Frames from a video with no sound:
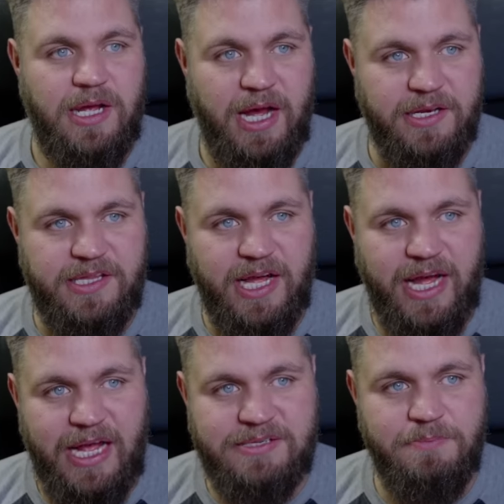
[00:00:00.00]
And there
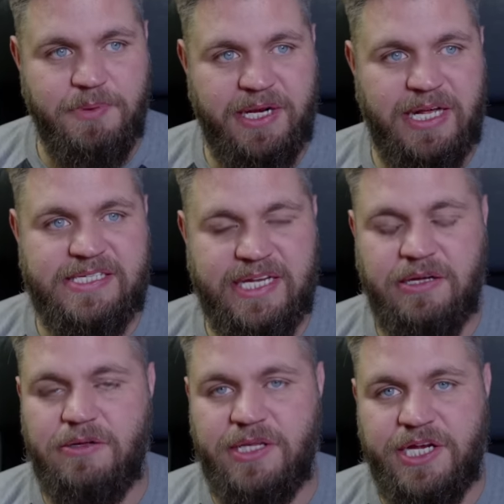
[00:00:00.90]
hasn't been a
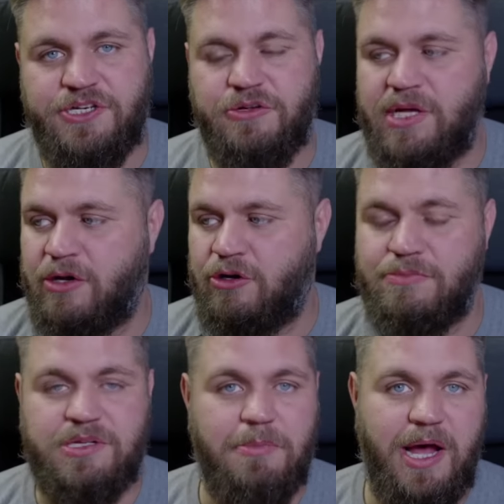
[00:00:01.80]
single issue that
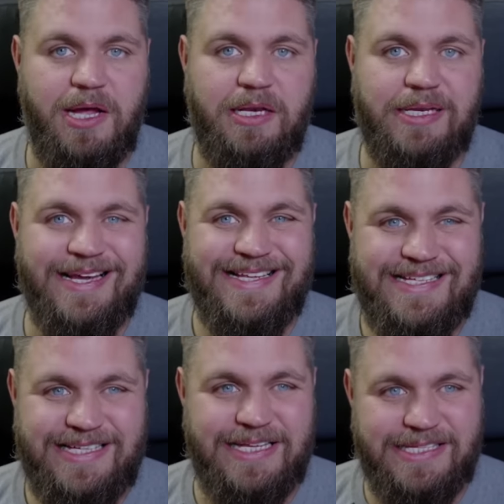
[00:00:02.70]
comes to mind
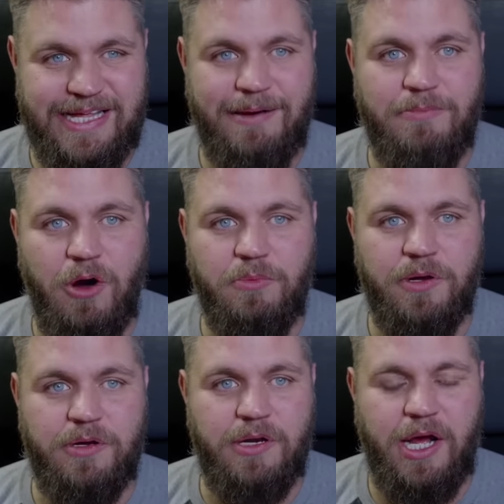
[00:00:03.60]
since that
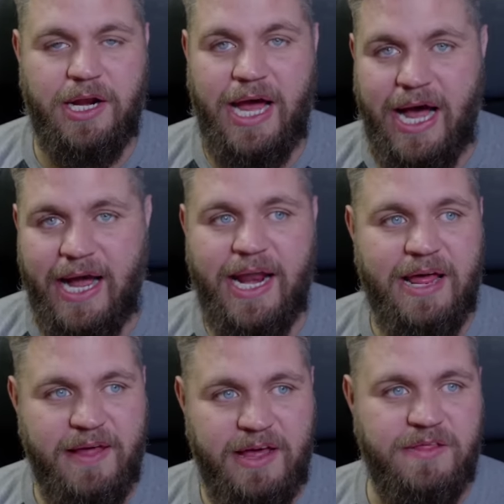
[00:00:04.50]
moment. And a
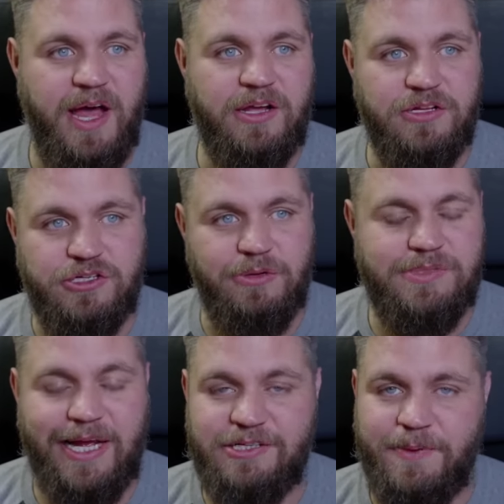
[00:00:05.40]
highlight like that can
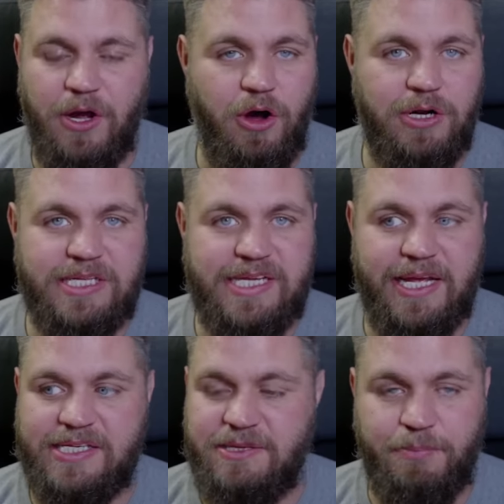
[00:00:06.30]
sometimes be all it
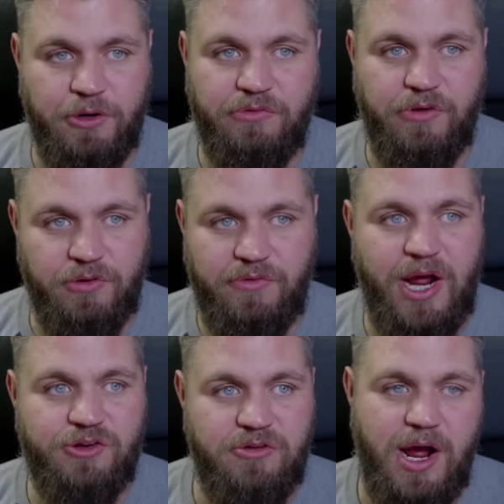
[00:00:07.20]
takes to put you on the
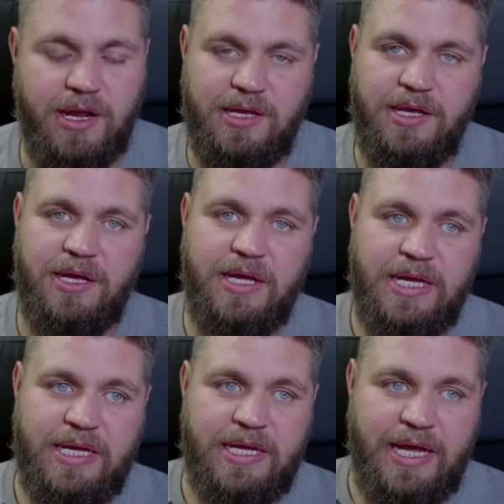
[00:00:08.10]
right track.
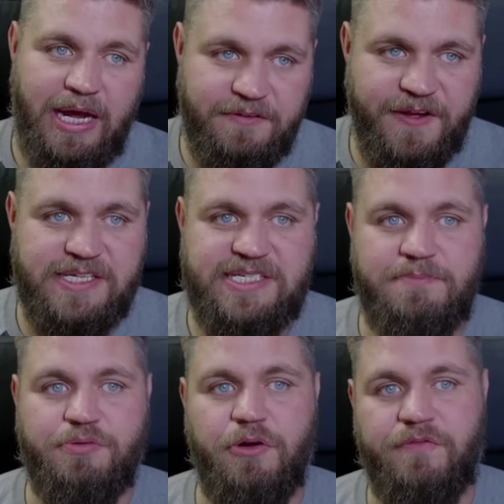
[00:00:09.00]
Our defence is
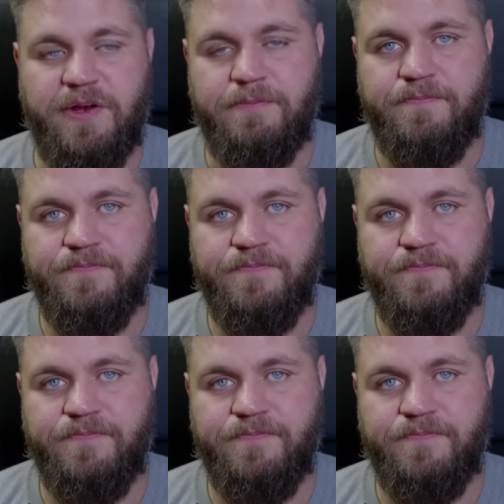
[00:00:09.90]
improving,